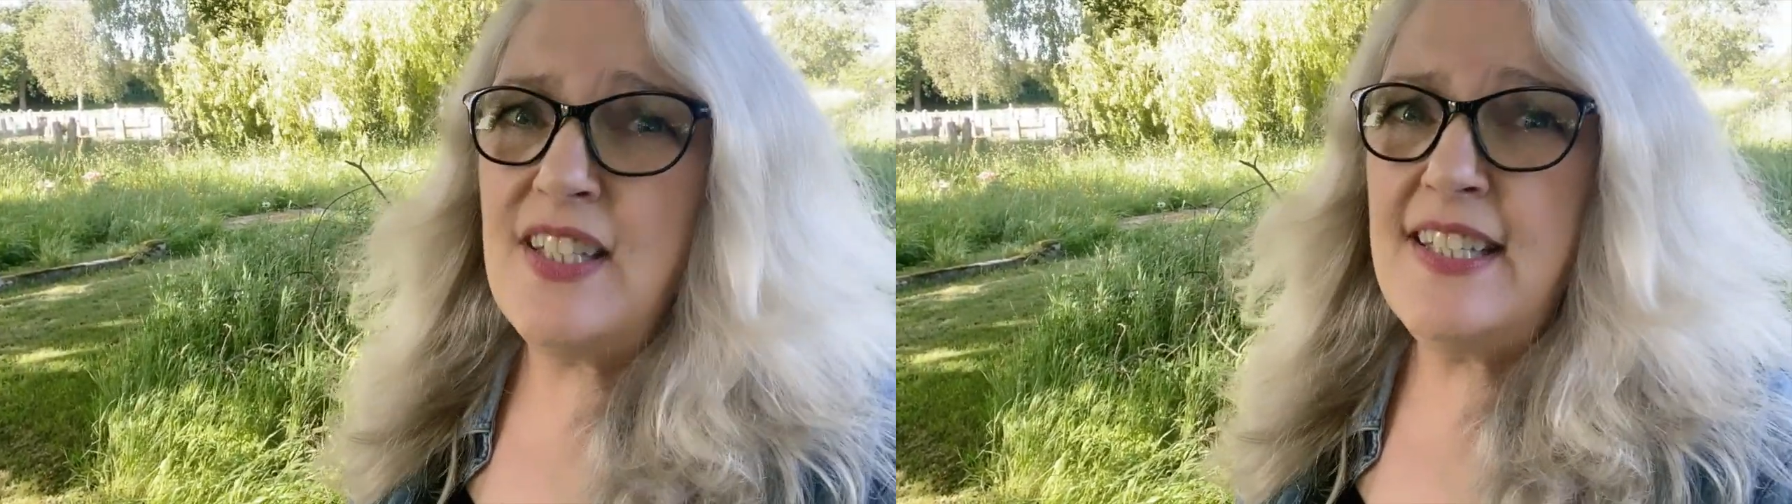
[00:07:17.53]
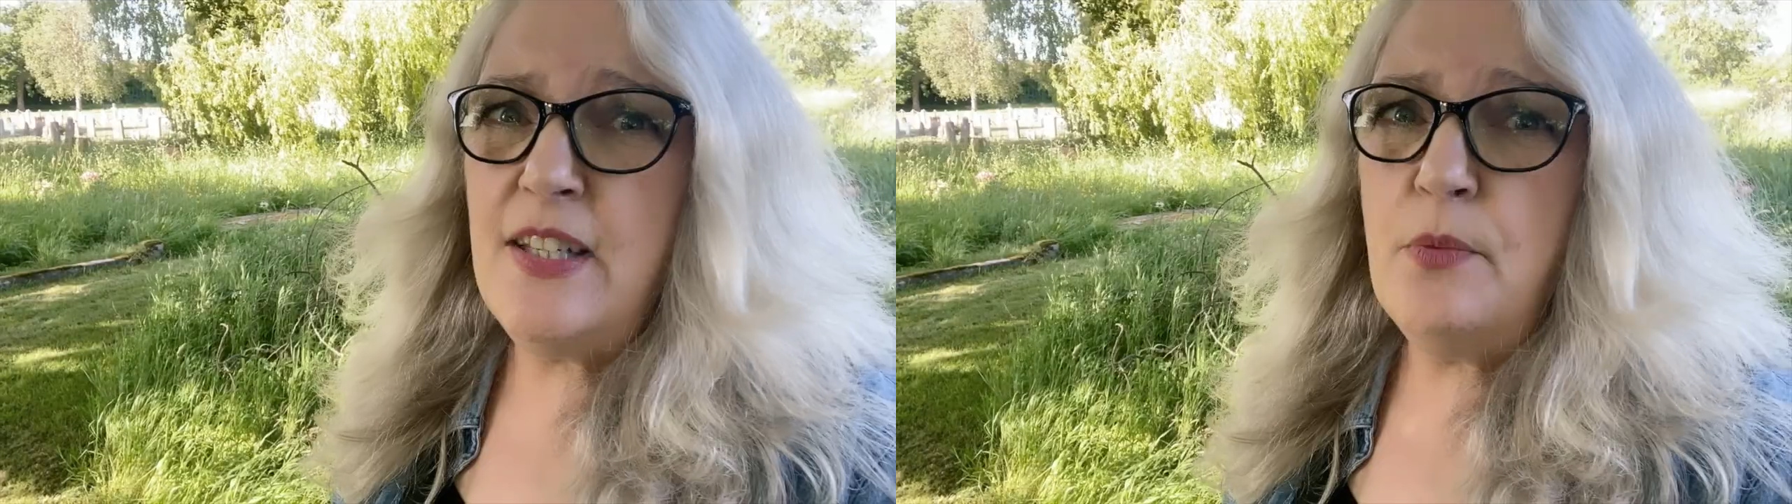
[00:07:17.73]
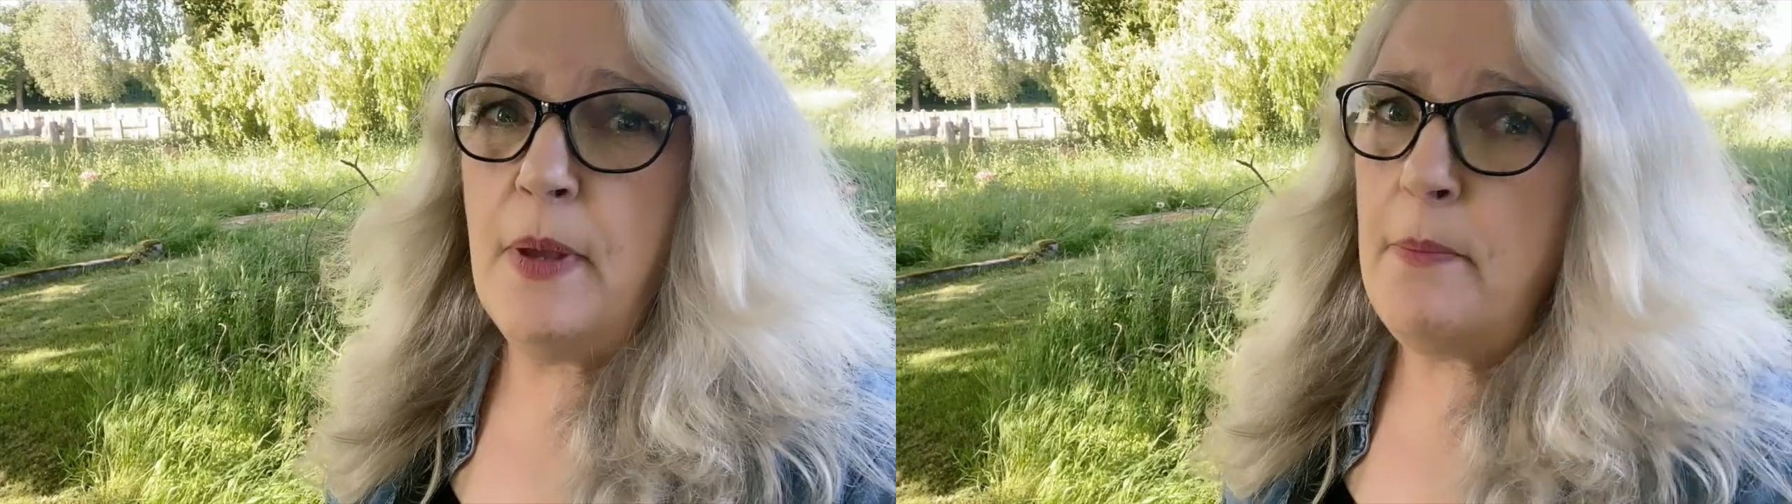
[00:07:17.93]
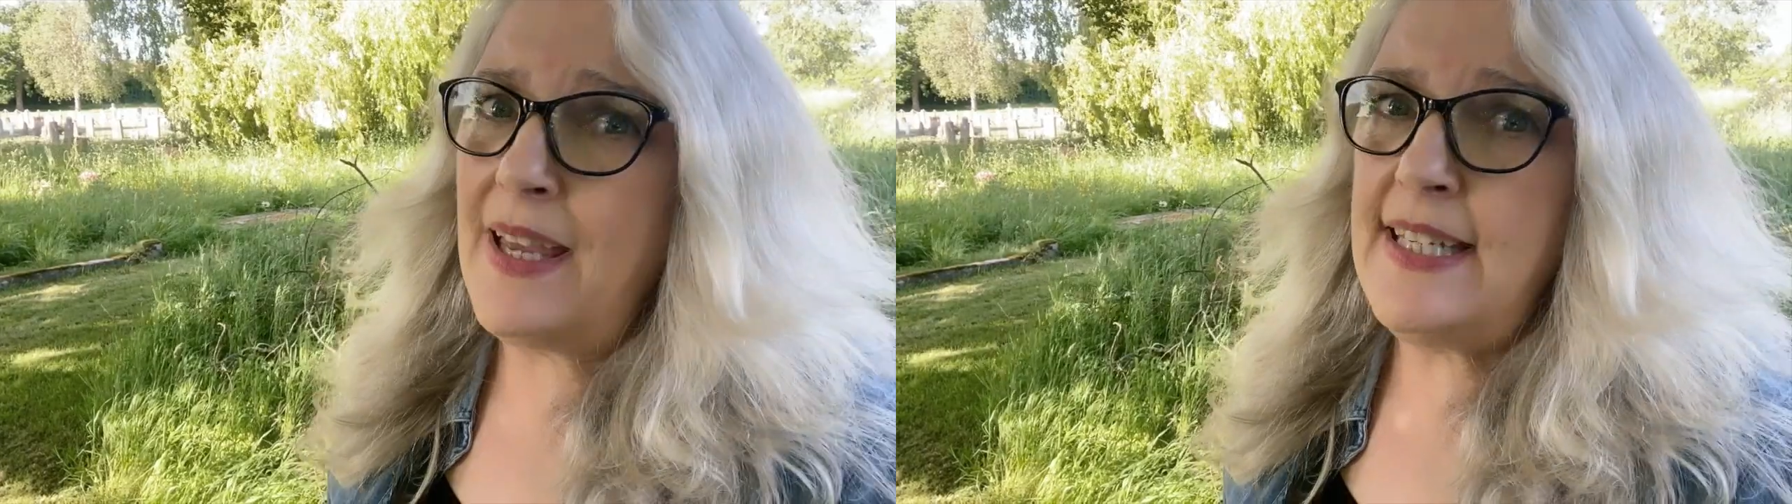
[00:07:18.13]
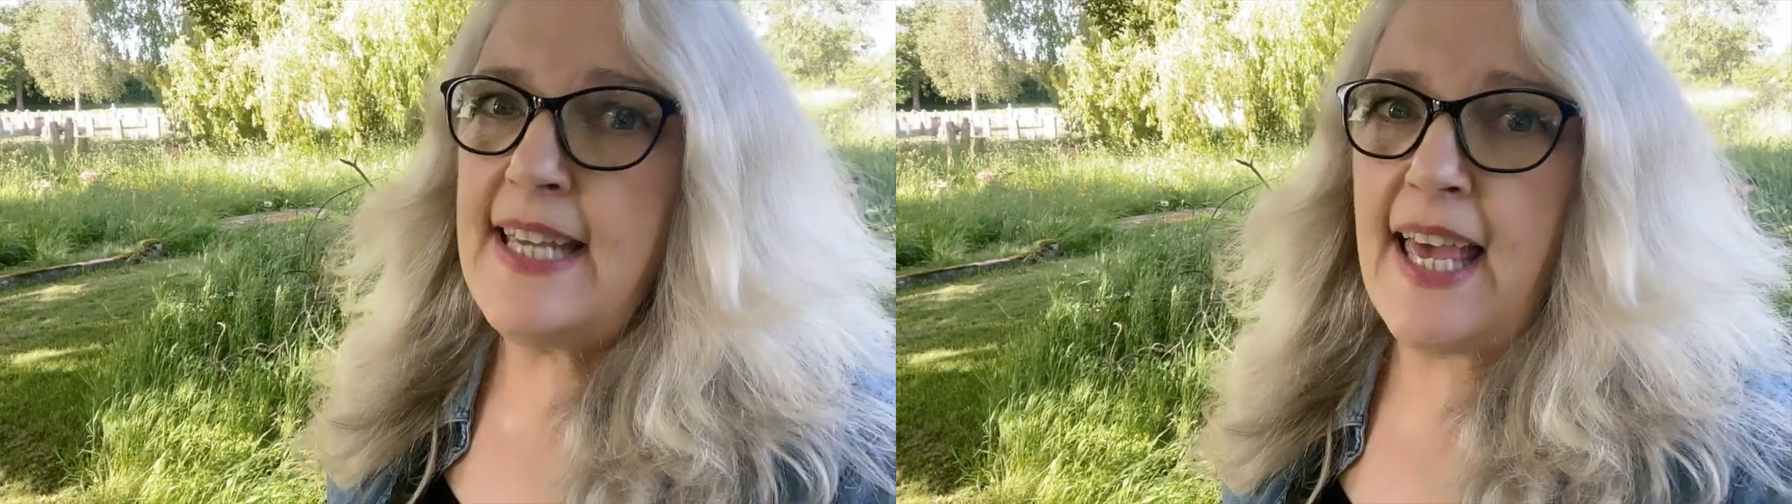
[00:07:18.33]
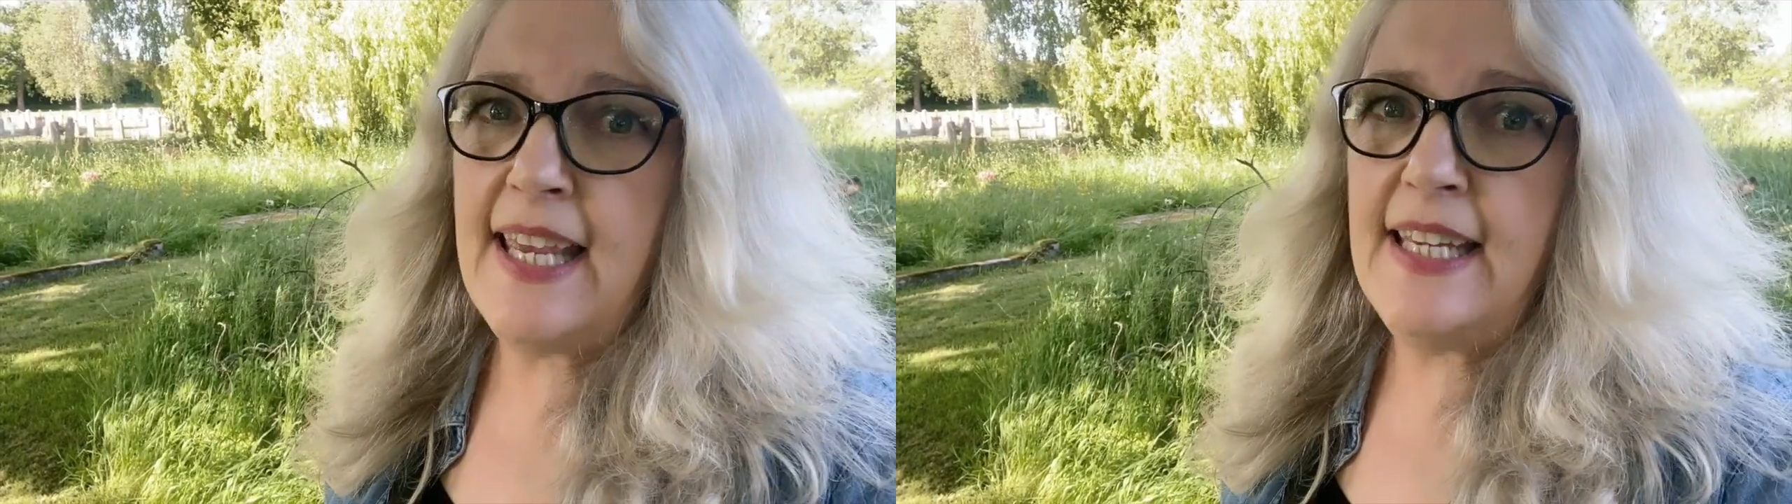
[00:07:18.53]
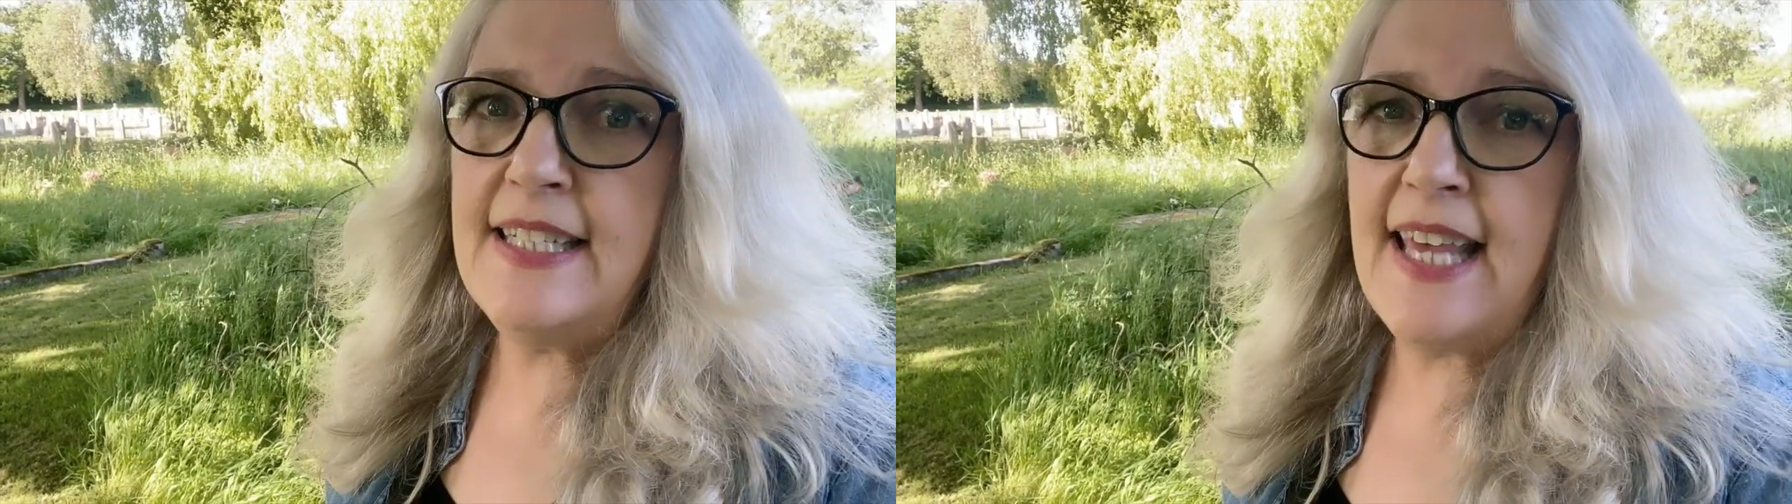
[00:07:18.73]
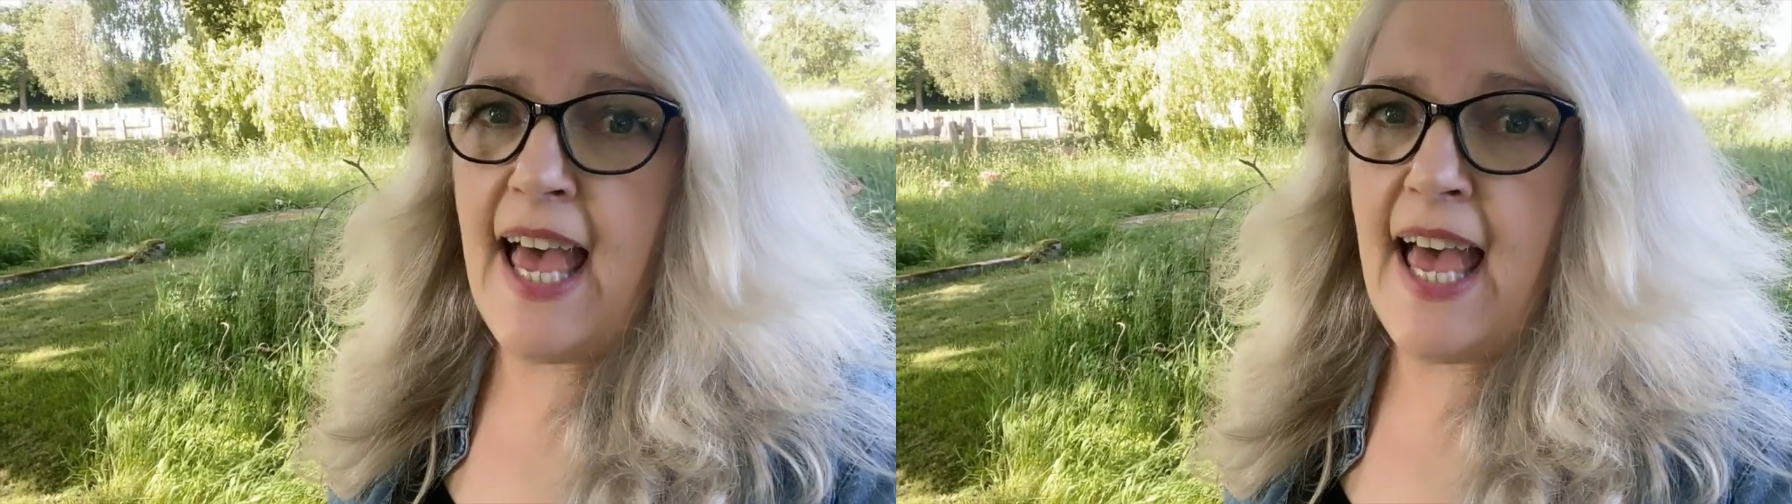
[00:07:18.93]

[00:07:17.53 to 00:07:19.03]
still be maintained